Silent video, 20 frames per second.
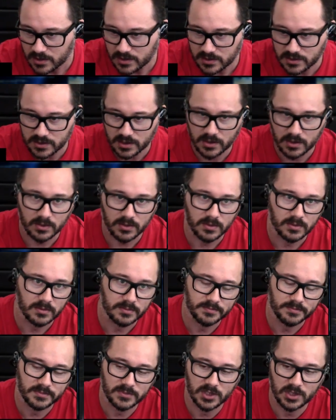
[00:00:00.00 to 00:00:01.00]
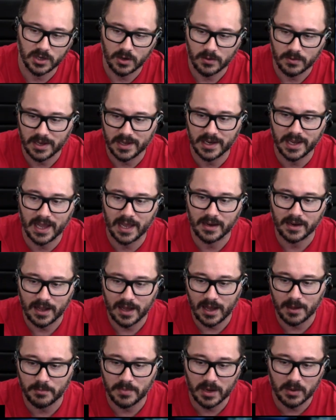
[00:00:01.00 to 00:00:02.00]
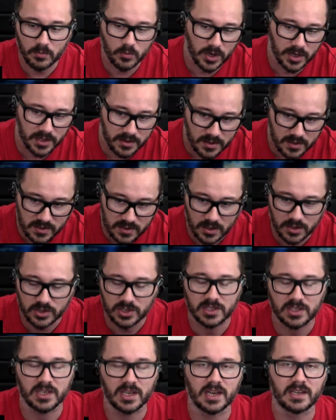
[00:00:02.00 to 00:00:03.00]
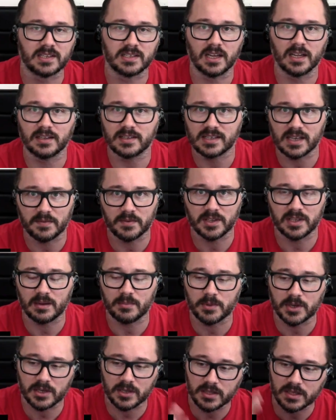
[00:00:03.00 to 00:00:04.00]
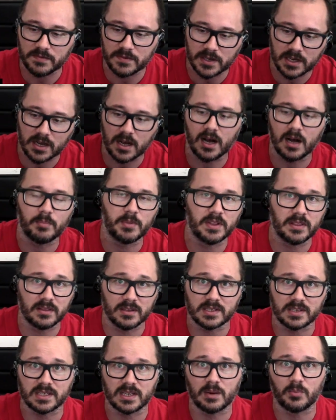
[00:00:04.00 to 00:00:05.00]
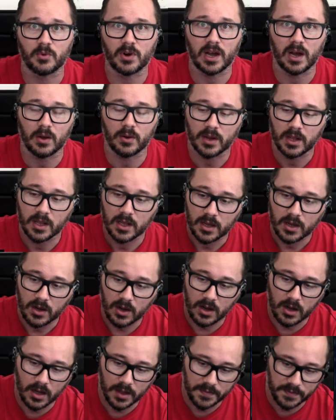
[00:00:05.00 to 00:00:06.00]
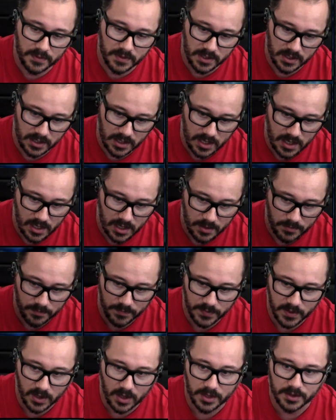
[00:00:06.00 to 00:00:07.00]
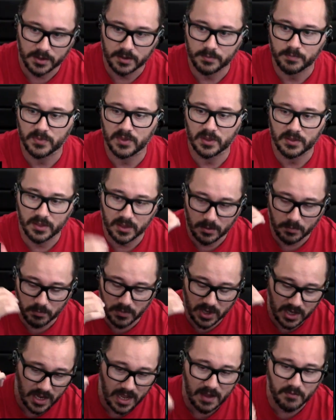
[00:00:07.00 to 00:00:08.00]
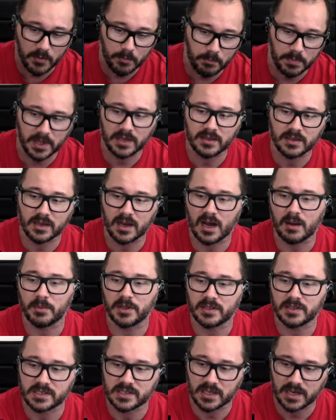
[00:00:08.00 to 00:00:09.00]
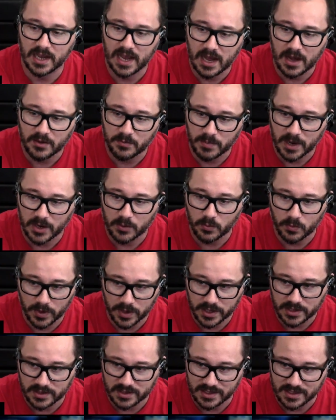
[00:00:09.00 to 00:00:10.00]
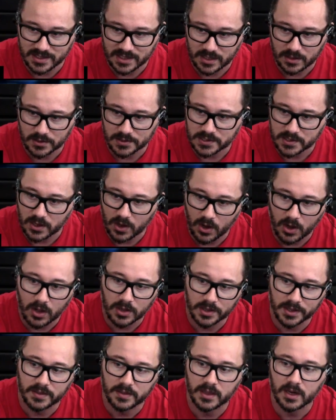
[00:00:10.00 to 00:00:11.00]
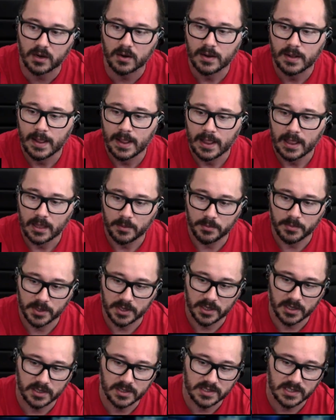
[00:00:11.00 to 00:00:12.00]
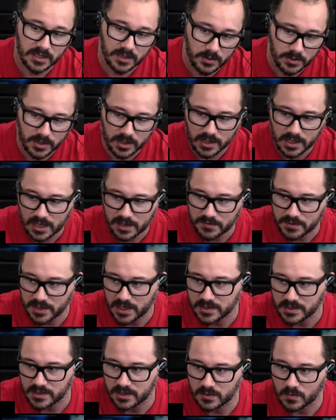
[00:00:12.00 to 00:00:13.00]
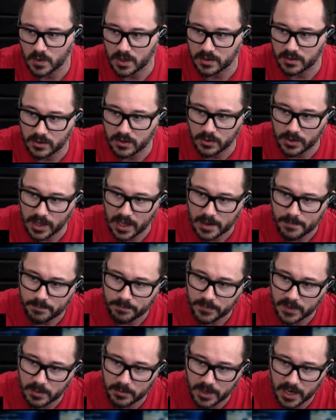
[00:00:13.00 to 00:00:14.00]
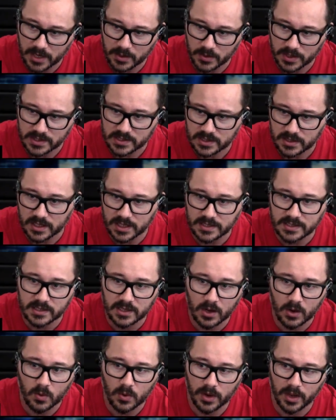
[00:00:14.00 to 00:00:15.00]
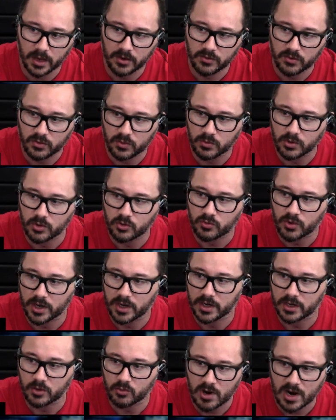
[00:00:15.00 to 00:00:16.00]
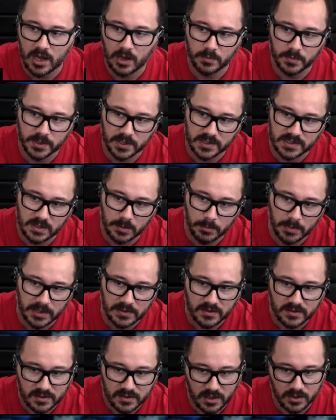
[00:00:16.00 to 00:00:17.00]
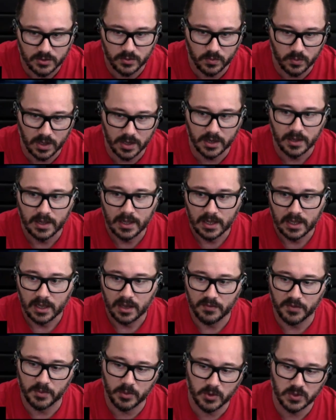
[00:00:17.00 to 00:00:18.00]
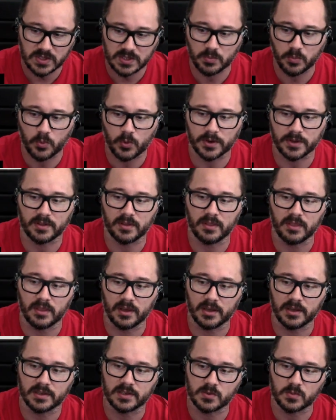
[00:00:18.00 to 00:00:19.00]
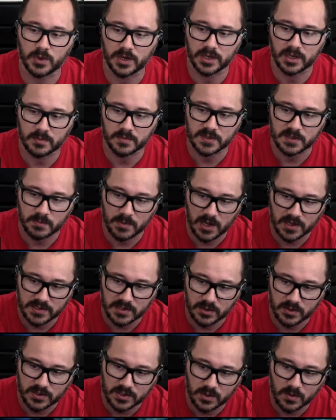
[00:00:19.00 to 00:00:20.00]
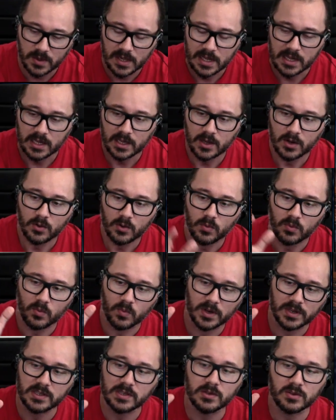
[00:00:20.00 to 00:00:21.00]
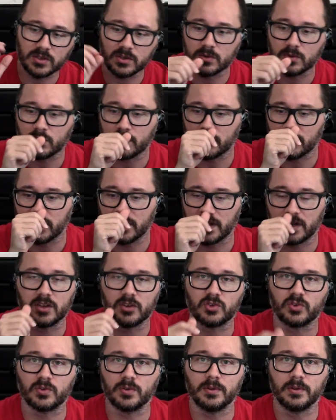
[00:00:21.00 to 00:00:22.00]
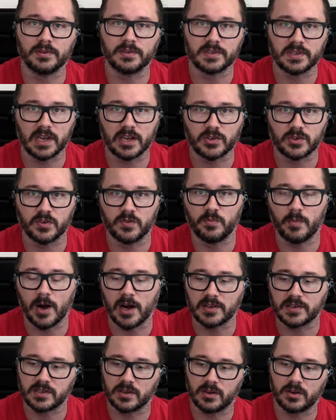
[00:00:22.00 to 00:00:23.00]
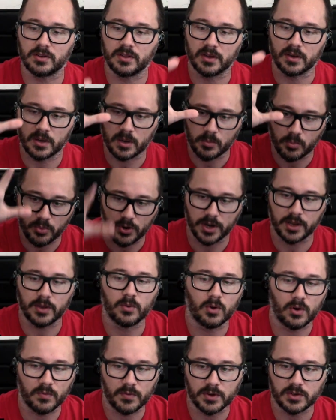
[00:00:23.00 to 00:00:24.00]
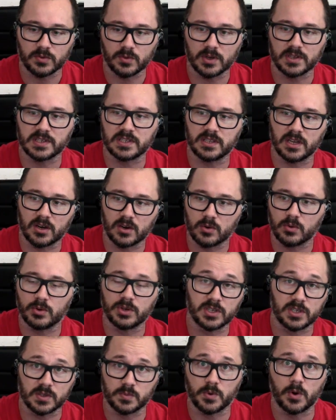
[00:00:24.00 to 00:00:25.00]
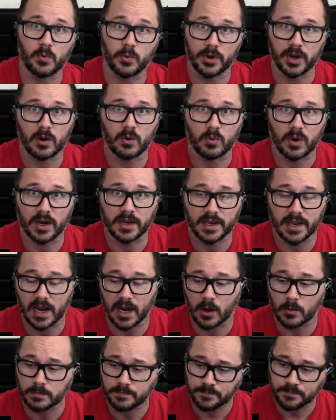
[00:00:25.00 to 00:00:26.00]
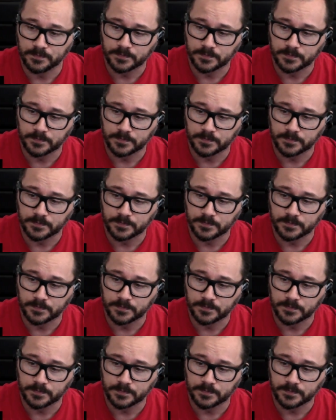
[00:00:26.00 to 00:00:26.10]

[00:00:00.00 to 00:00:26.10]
So, you know, and again, I'm running this on a GTX 970. I'm going to leave a comment this time around on I'm going to have a pinned comment that's going to have my rig details all in there, because I know that a lot of you guys are going to want to know that. But anyways, let's go into the training ground, because I'm about to tell you one of the most important things when it comes to Monster Hunter. So, once you do the initial section of Monster Hunter, they're going to bring you over to Astera, which is where we are right now.